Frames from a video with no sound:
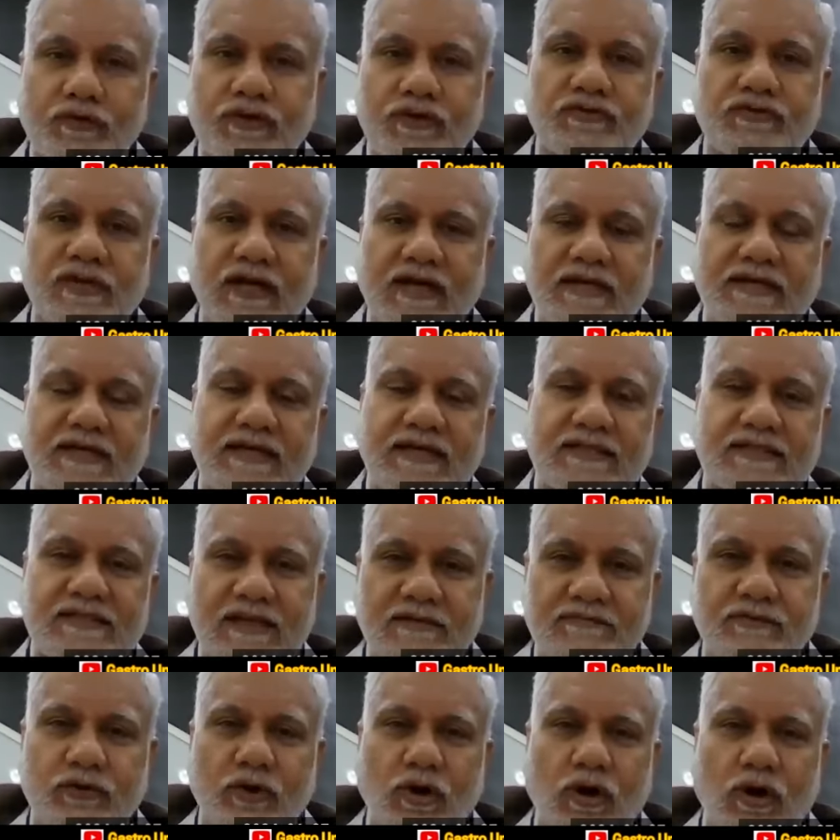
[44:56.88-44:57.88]
through which contents
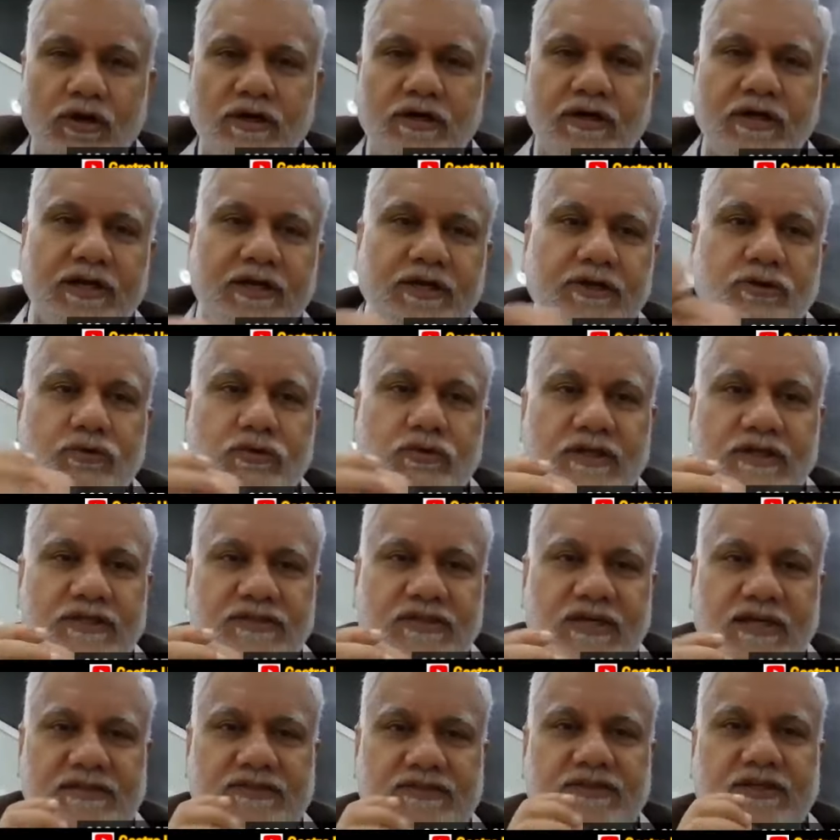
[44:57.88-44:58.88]
have gone into the
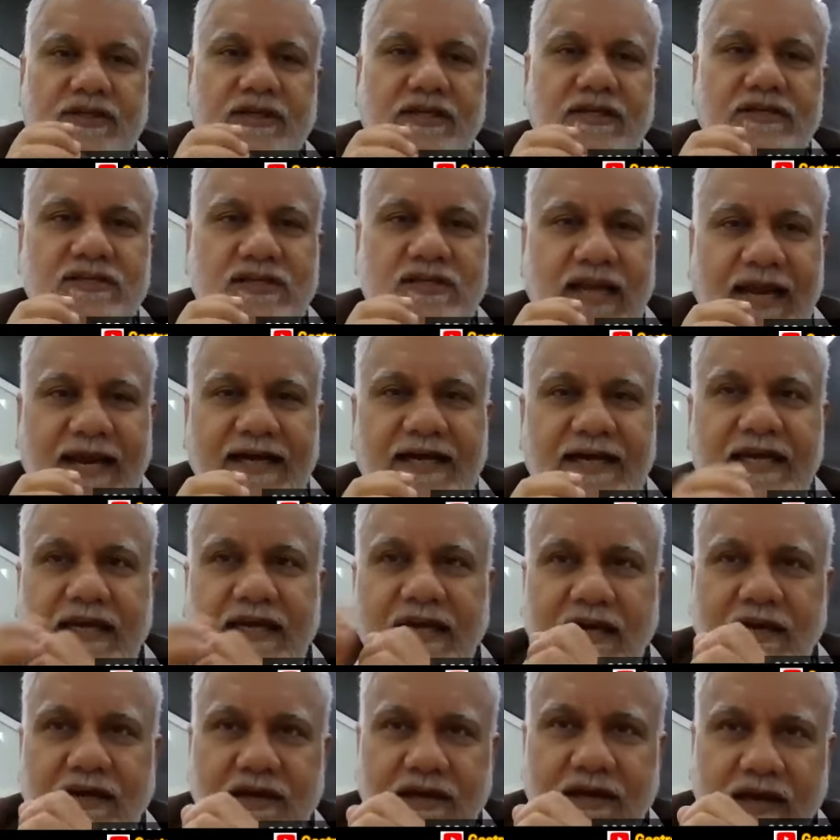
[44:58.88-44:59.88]
chest. In
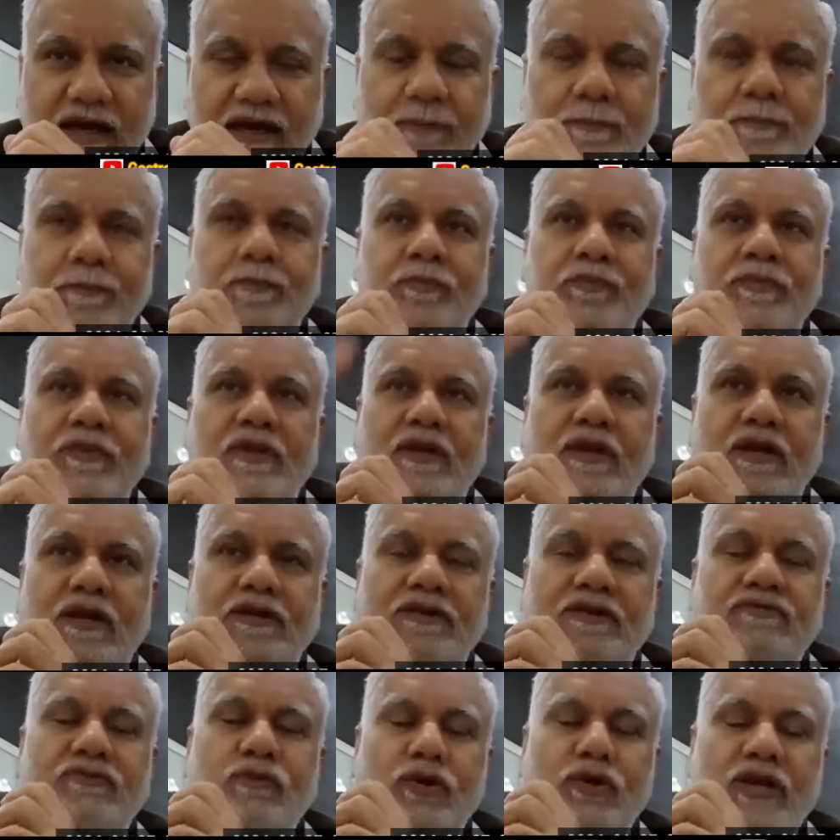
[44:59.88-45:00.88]
sliding hernia,
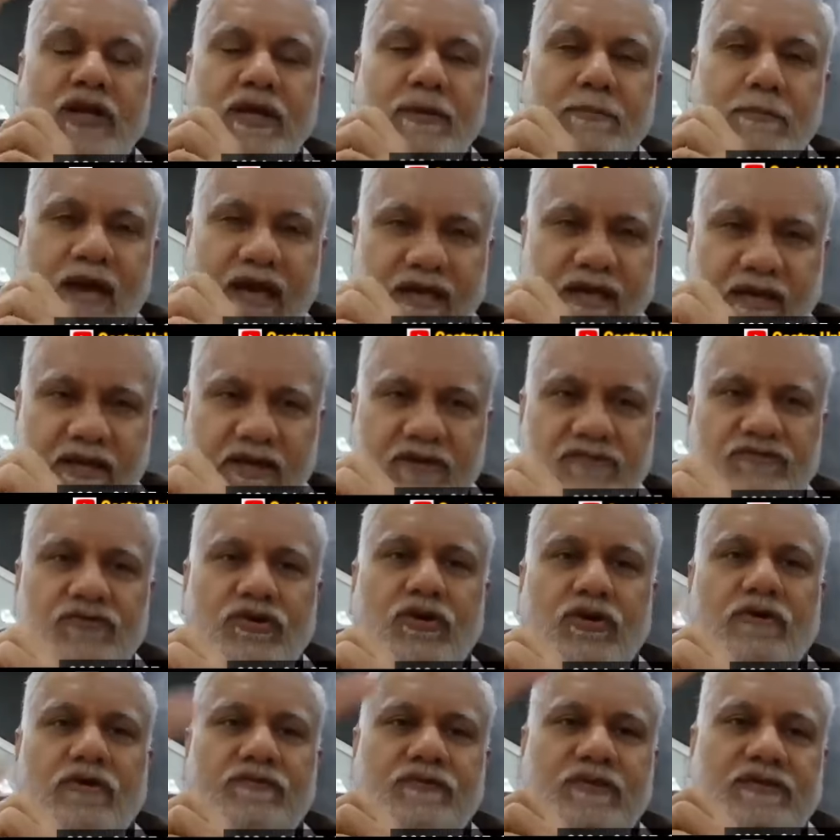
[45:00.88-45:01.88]
it is only
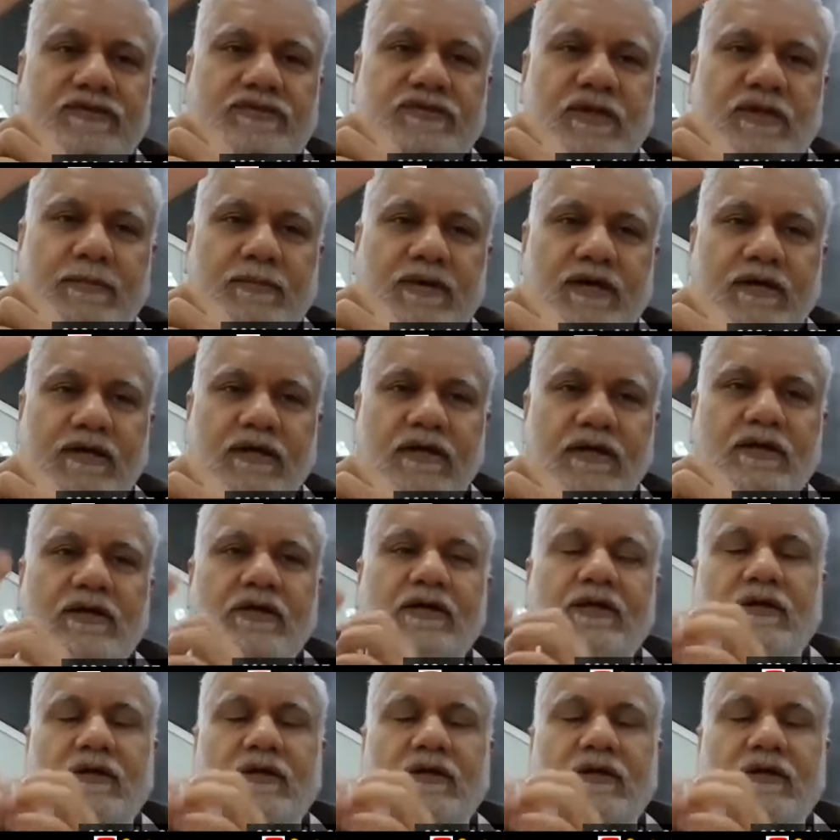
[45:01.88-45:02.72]
migration of the stomach.